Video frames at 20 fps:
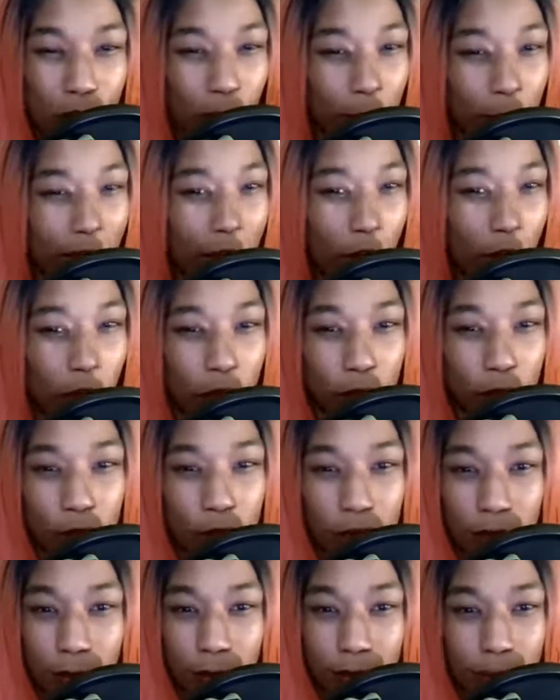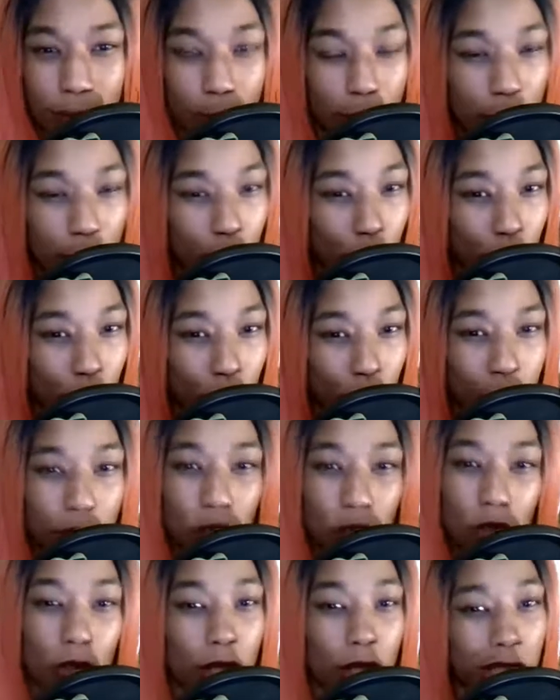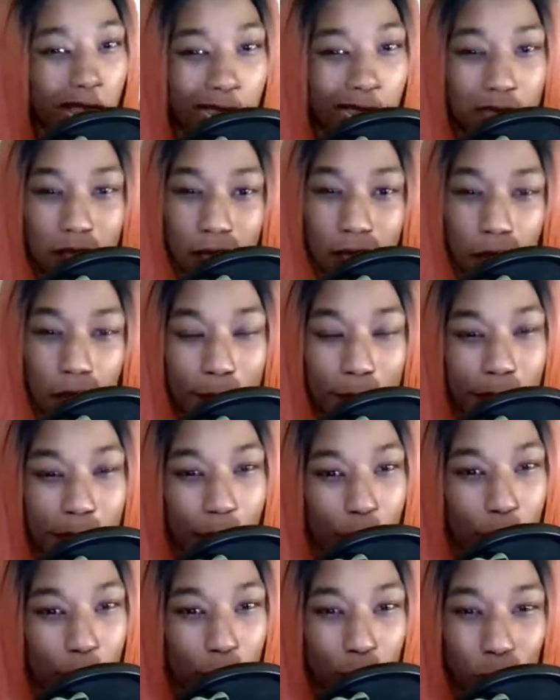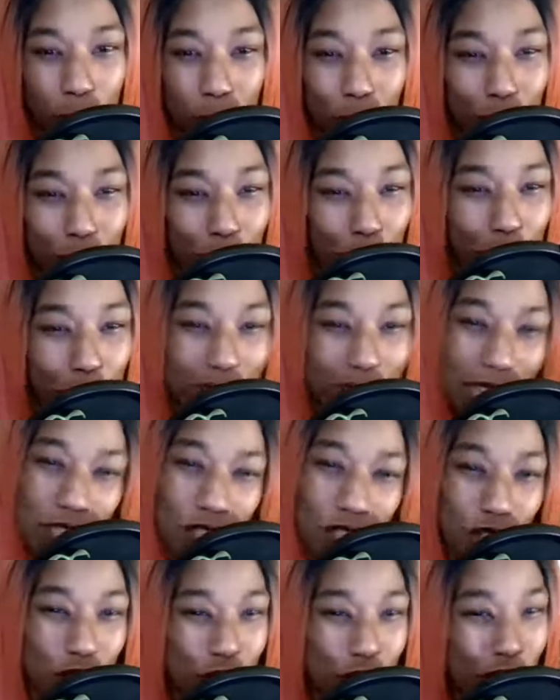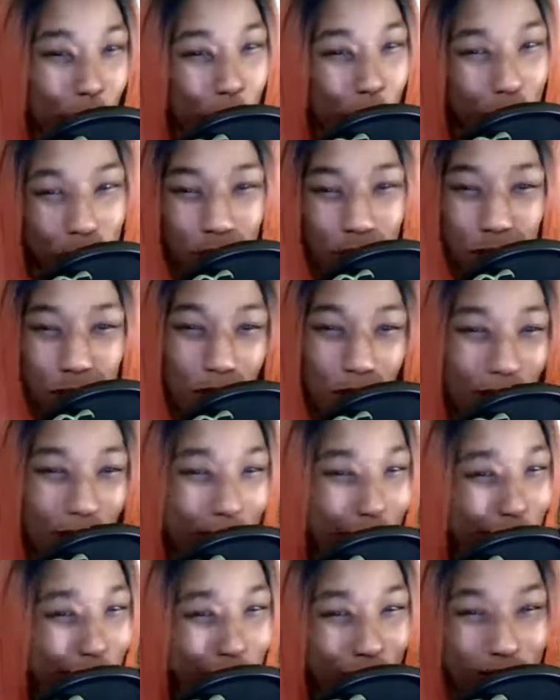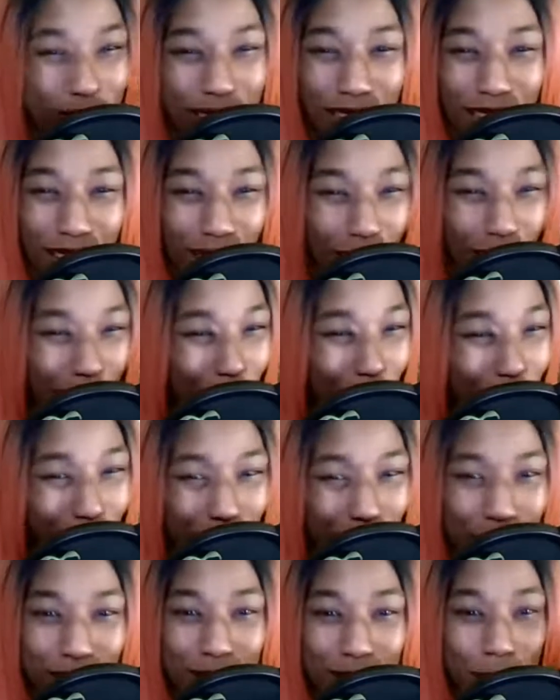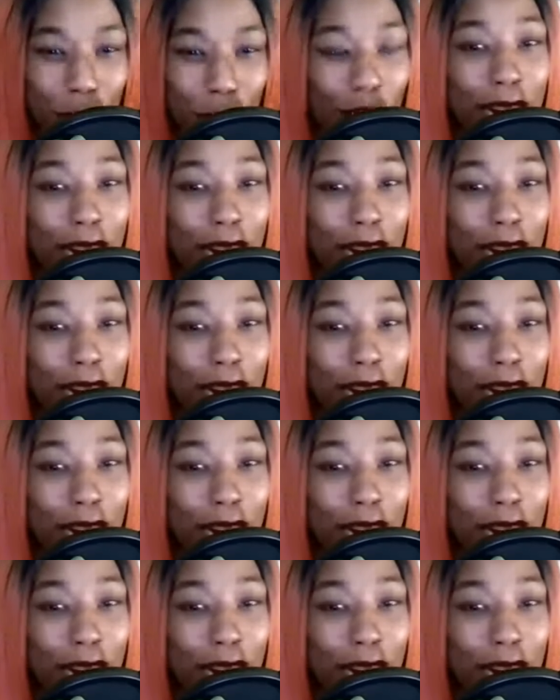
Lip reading: coming out of the Hebrew Israelites, coming out of the abusive relationships, the drug addiction, the alcoholism,